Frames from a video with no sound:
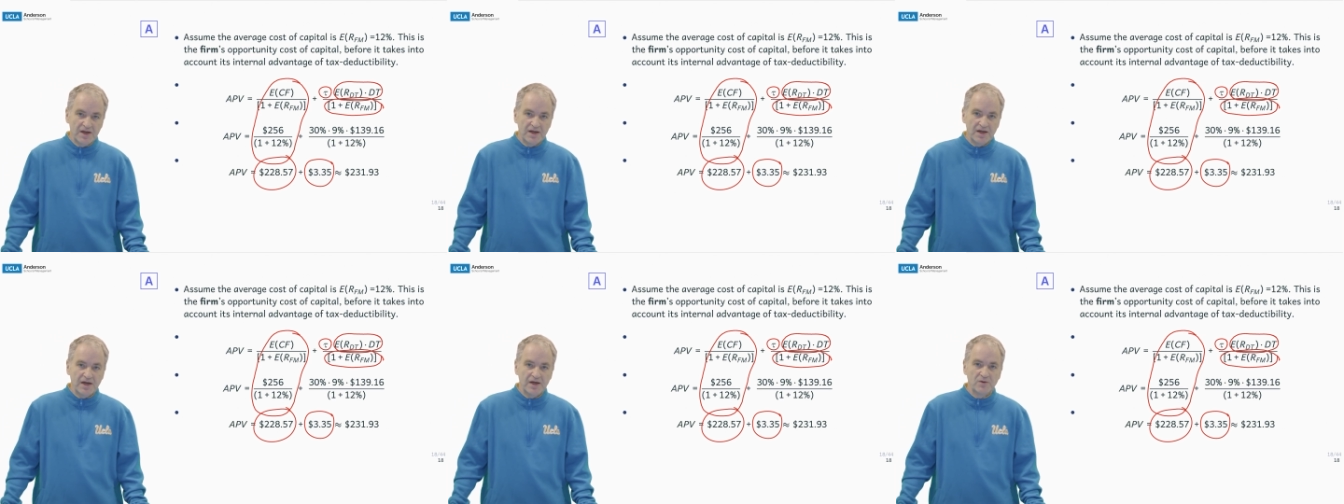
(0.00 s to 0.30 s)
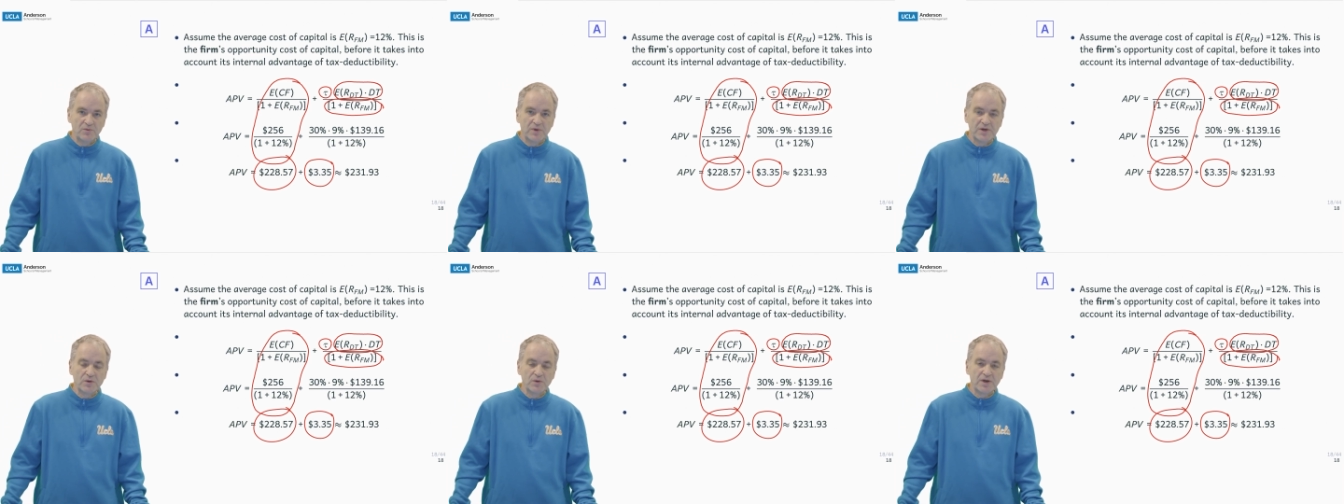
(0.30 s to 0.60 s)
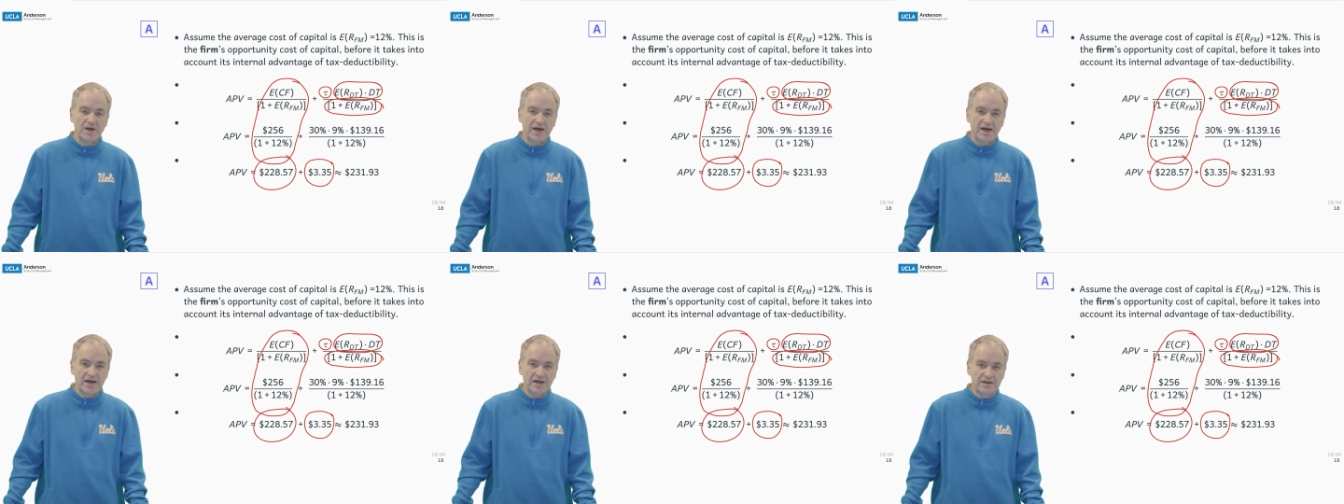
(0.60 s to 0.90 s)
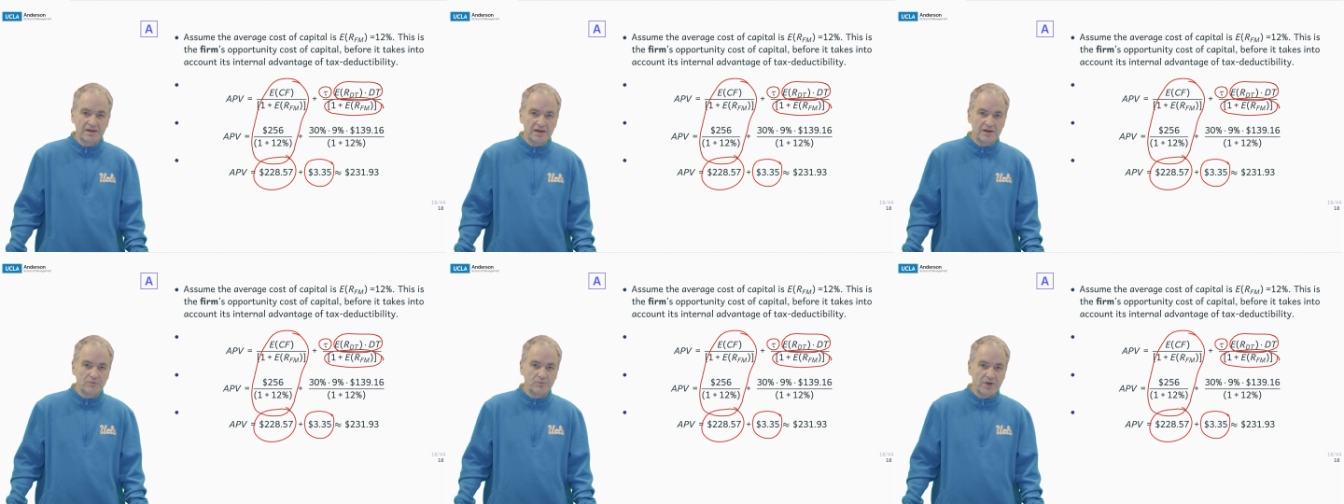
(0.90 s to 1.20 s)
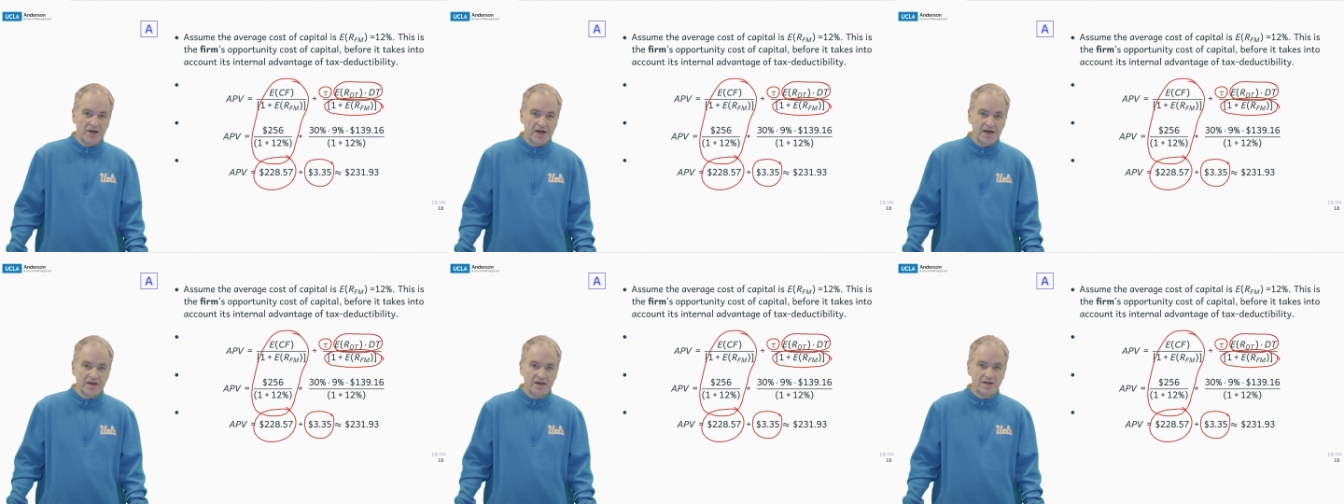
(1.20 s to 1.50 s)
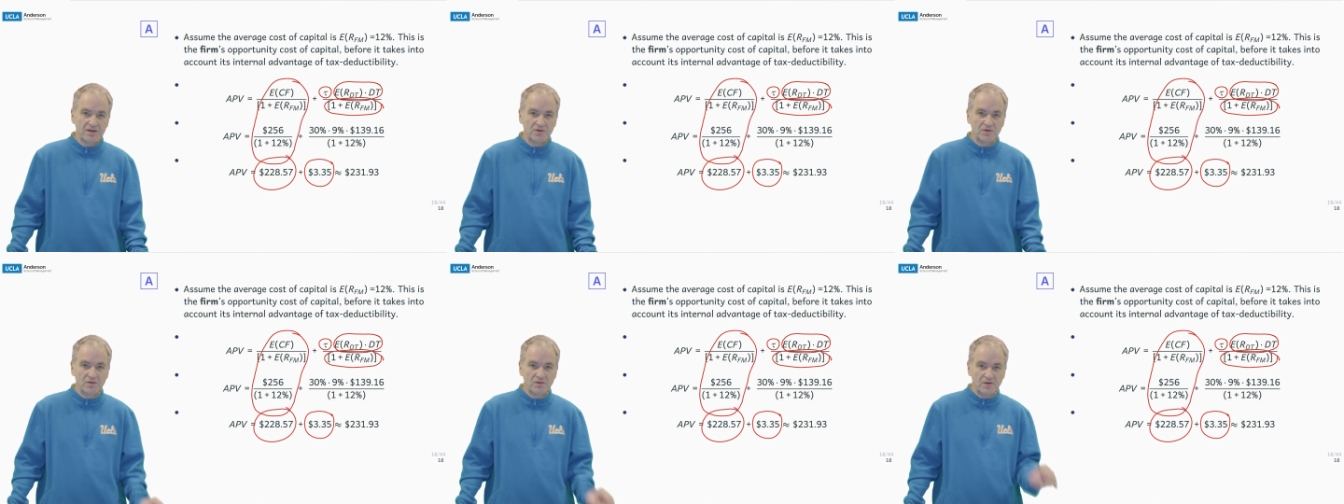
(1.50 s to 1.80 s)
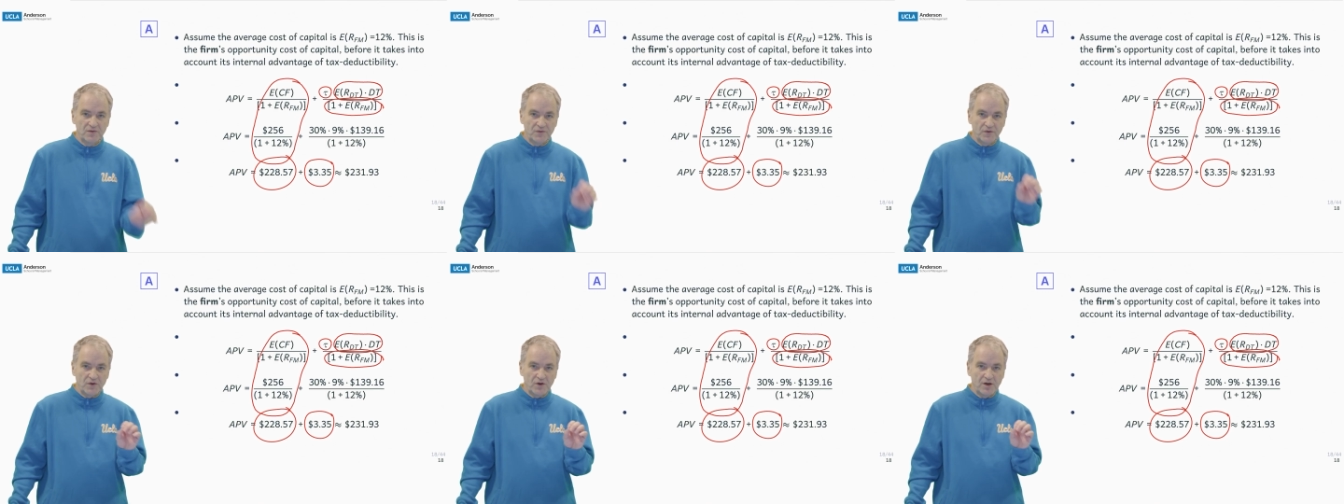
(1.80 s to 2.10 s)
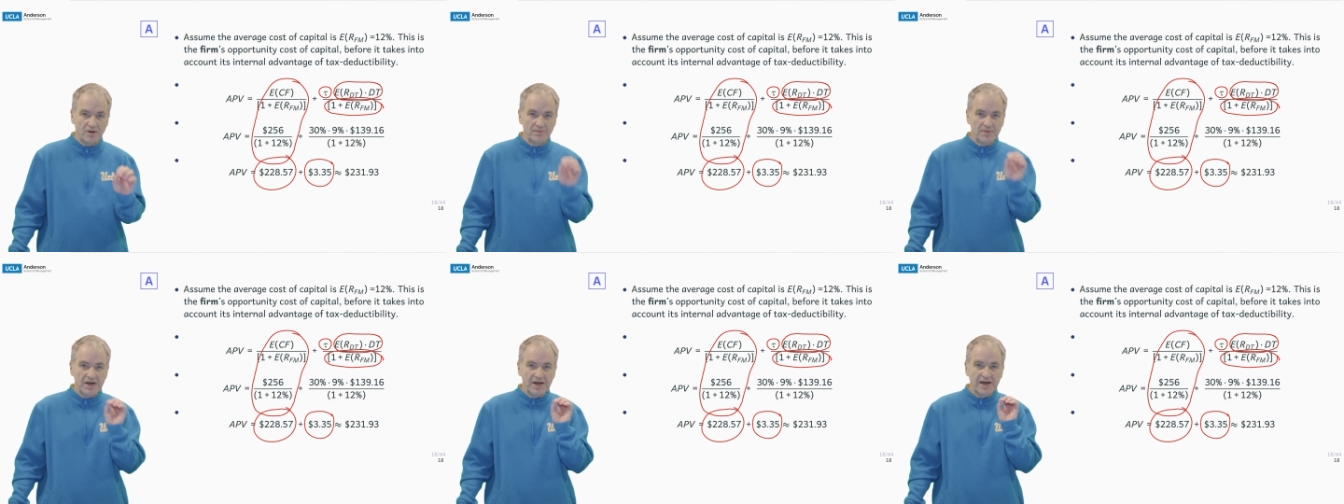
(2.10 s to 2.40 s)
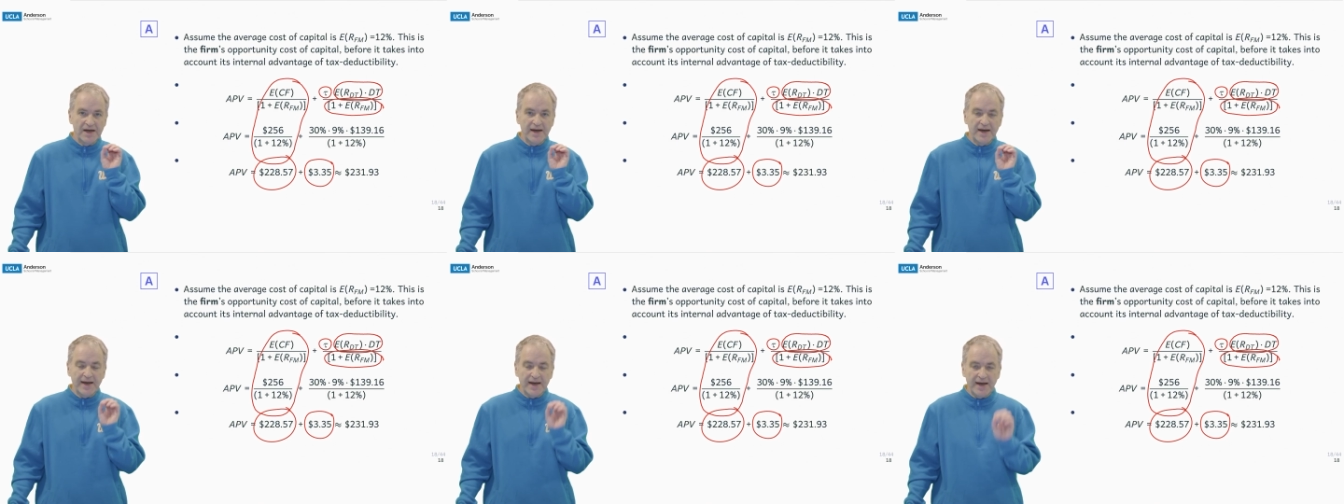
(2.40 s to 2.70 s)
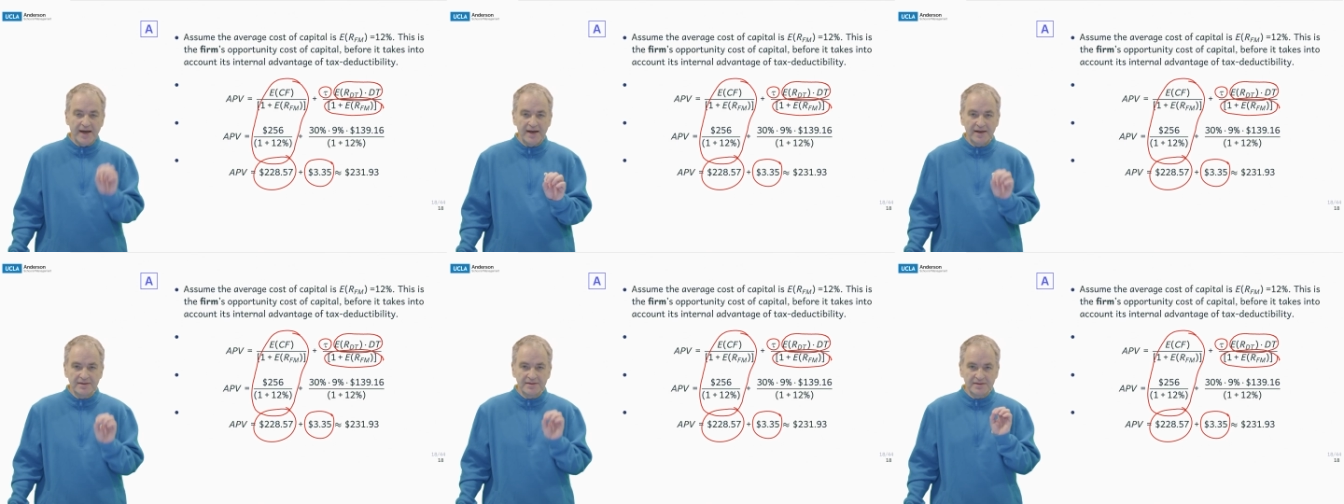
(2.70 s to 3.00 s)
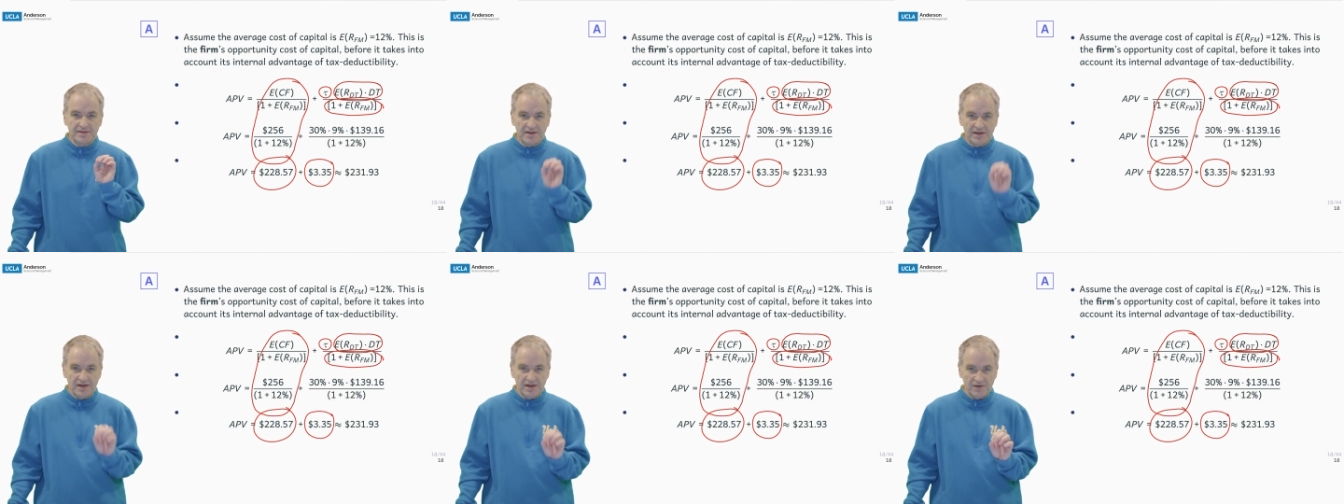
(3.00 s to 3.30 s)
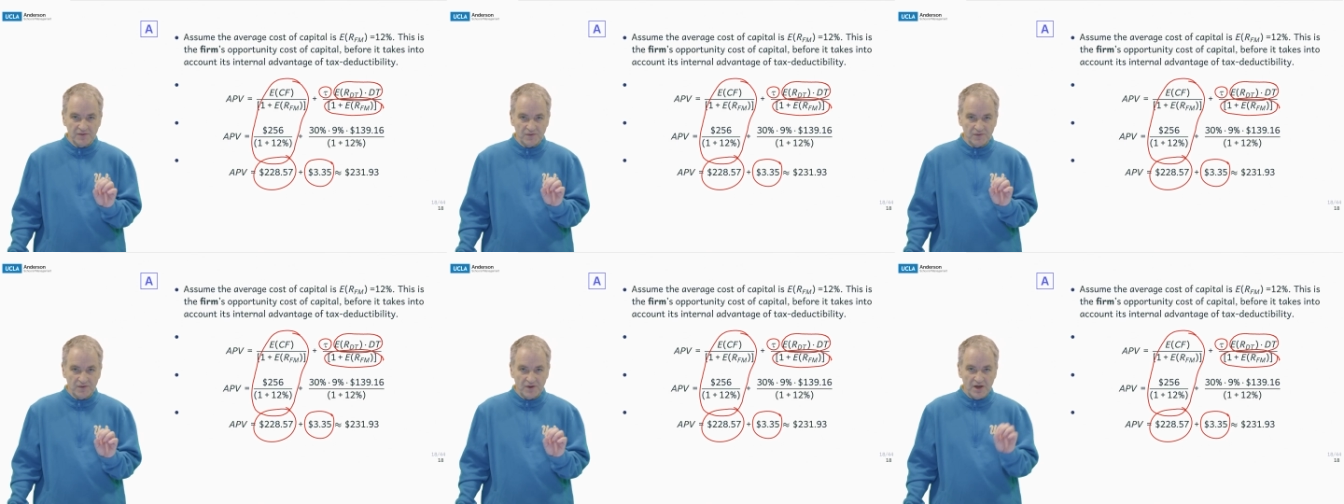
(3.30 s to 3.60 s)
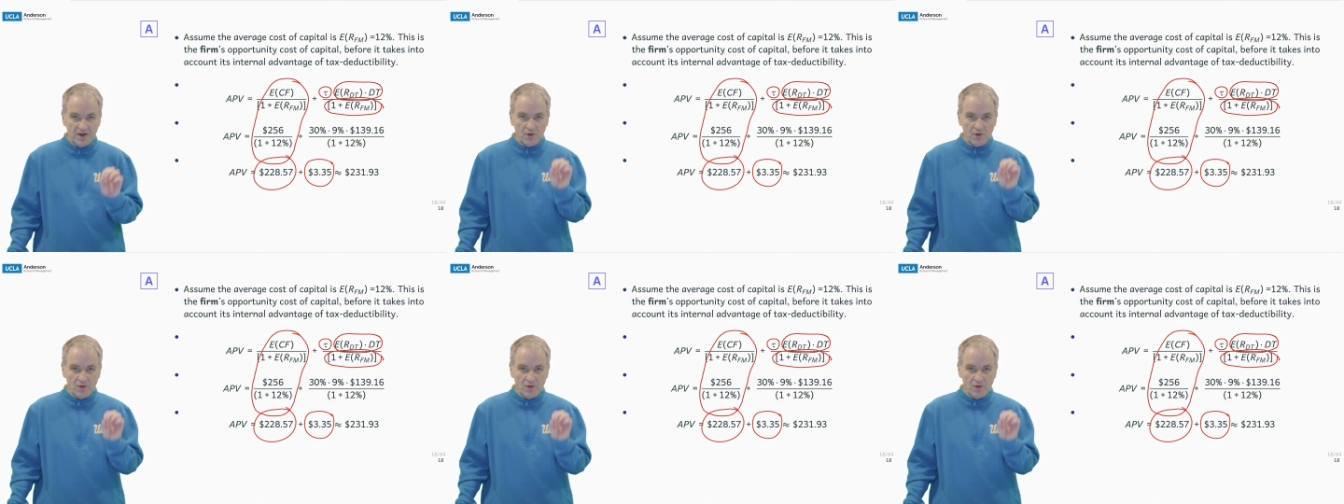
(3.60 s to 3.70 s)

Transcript: and we could add that back to the firm as if